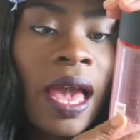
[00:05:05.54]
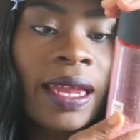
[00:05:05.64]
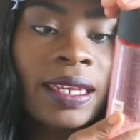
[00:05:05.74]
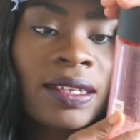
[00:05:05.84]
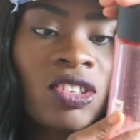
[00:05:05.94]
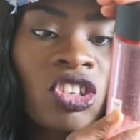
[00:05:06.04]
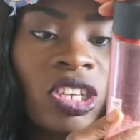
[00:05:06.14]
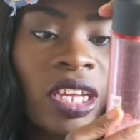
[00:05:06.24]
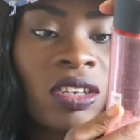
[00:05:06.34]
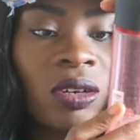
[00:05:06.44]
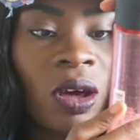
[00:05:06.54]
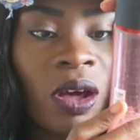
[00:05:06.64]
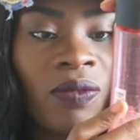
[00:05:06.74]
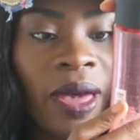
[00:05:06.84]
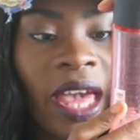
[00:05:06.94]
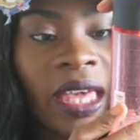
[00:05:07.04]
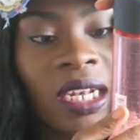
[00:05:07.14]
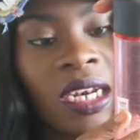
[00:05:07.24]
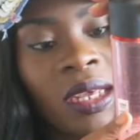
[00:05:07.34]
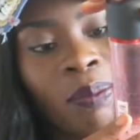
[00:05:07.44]
And it's gentle off eye
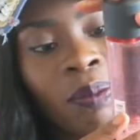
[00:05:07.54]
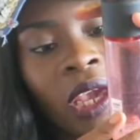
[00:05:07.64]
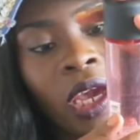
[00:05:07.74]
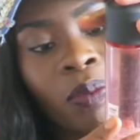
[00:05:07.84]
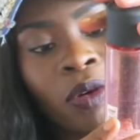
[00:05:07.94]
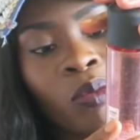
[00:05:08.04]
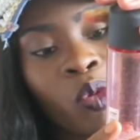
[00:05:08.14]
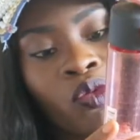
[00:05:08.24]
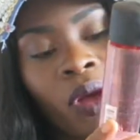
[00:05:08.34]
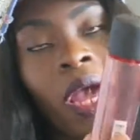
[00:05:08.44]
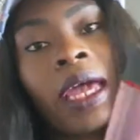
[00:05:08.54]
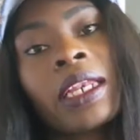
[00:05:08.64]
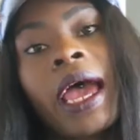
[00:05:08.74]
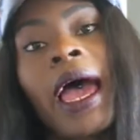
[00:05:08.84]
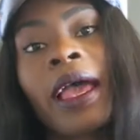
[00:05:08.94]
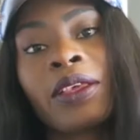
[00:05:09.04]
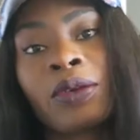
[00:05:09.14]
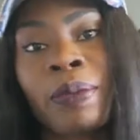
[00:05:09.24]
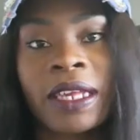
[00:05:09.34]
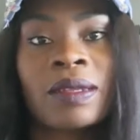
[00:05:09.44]
and lip makeup remover, and
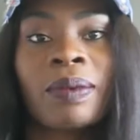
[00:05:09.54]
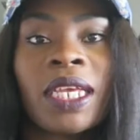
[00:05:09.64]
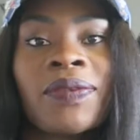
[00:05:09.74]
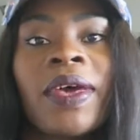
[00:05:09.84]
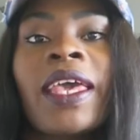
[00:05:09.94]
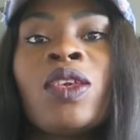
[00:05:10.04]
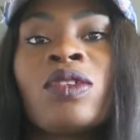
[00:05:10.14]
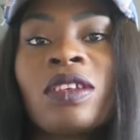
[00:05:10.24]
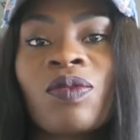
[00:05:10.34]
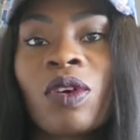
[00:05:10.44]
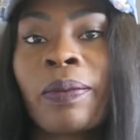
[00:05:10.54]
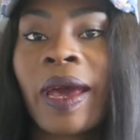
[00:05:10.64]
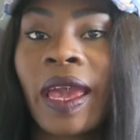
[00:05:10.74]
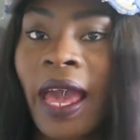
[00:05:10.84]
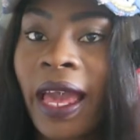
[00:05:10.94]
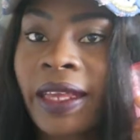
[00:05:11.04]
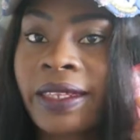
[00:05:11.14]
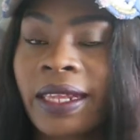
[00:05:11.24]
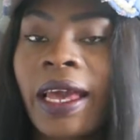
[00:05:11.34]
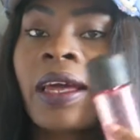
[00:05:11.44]
you best believe I use it for my
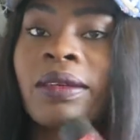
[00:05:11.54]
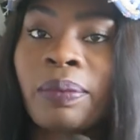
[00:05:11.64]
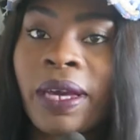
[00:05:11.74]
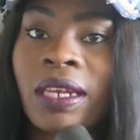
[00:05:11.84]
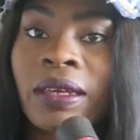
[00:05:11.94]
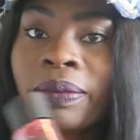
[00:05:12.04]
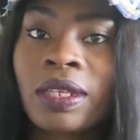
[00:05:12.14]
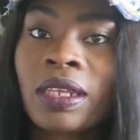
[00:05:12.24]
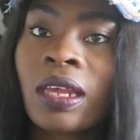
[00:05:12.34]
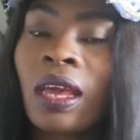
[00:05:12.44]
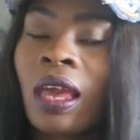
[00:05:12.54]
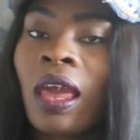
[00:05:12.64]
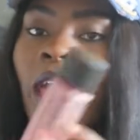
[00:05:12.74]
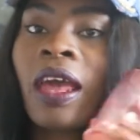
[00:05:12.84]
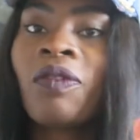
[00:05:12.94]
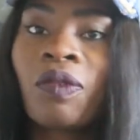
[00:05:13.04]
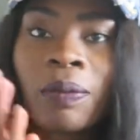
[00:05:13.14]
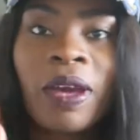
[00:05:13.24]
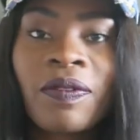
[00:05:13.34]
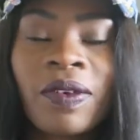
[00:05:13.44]
eyes and my lips. And
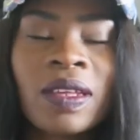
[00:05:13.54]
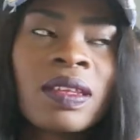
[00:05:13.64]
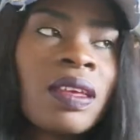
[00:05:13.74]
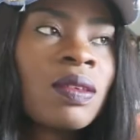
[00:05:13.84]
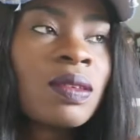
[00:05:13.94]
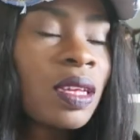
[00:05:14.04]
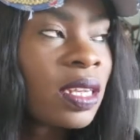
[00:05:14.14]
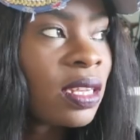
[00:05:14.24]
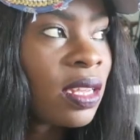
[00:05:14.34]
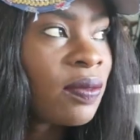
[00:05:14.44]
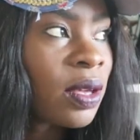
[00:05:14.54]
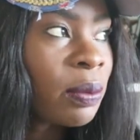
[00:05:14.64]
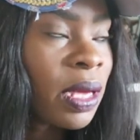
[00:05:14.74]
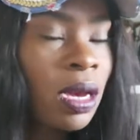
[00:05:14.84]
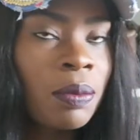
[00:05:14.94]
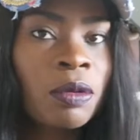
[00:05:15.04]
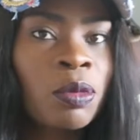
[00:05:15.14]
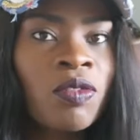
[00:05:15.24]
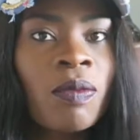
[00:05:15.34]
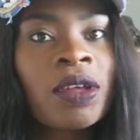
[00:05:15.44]
for my face, I use a Nivea makeup
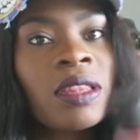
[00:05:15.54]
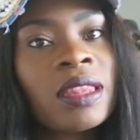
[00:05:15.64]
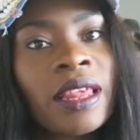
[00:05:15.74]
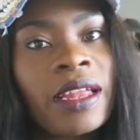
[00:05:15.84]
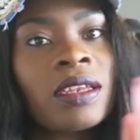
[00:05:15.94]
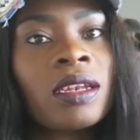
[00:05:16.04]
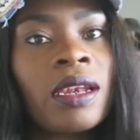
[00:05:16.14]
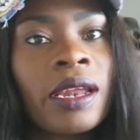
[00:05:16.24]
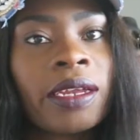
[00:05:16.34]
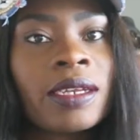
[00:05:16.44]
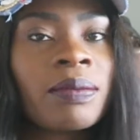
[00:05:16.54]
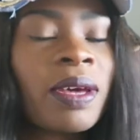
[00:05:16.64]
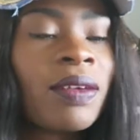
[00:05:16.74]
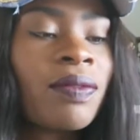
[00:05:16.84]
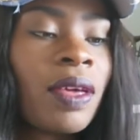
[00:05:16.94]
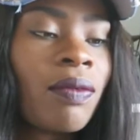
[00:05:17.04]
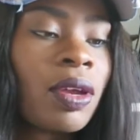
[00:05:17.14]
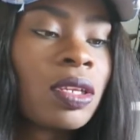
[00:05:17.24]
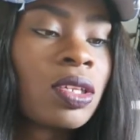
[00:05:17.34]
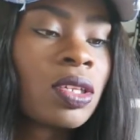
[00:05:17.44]
remover, but that didn't land in my
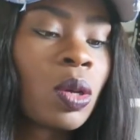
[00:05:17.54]
favorite.